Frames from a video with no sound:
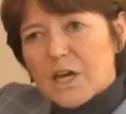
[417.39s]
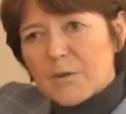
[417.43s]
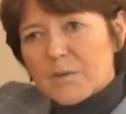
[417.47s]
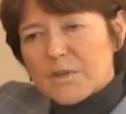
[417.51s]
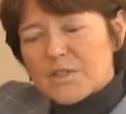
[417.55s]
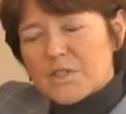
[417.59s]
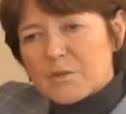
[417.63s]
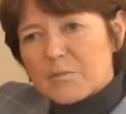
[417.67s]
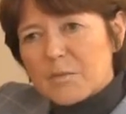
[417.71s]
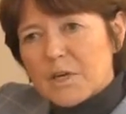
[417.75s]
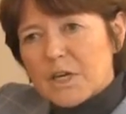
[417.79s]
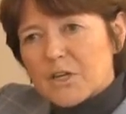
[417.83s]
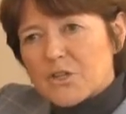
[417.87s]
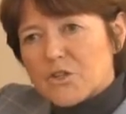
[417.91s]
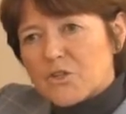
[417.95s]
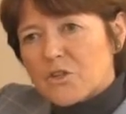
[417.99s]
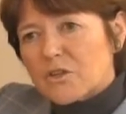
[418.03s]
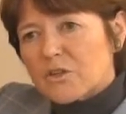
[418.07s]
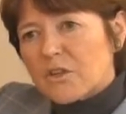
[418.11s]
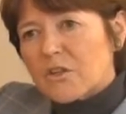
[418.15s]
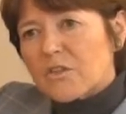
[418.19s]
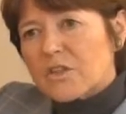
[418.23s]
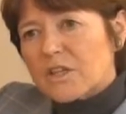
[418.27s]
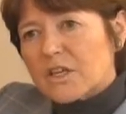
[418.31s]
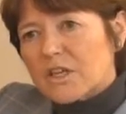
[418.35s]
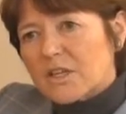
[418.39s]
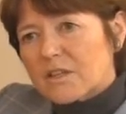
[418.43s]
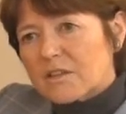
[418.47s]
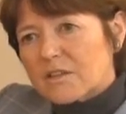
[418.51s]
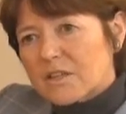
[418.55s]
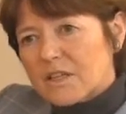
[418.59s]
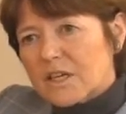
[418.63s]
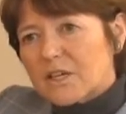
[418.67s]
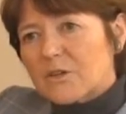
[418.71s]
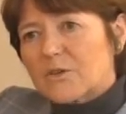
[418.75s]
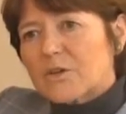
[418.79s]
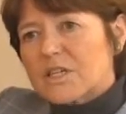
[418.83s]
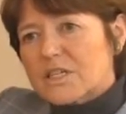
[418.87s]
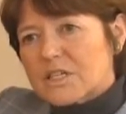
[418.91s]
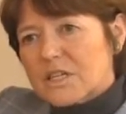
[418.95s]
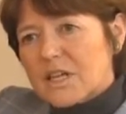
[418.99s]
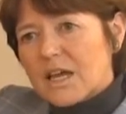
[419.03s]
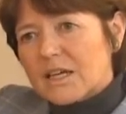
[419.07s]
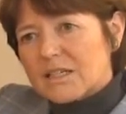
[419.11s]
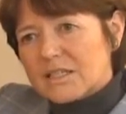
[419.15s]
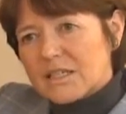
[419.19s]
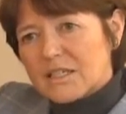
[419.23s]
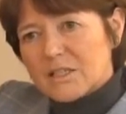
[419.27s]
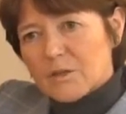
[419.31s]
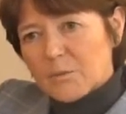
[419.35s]
now is to make sure that the increase in
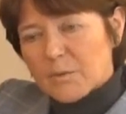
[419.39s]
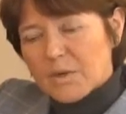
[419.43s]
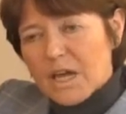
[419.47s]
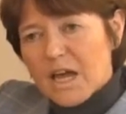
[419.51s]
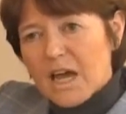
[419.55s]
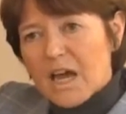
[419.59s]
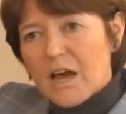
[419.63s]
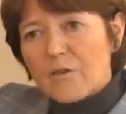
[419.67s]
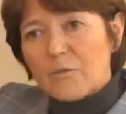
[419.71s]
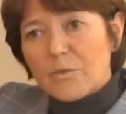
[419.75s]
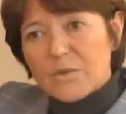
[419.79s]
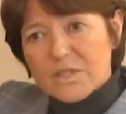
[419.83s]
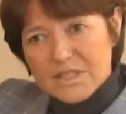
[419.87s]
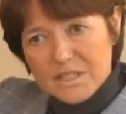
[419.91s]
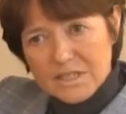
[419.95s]
access that we have,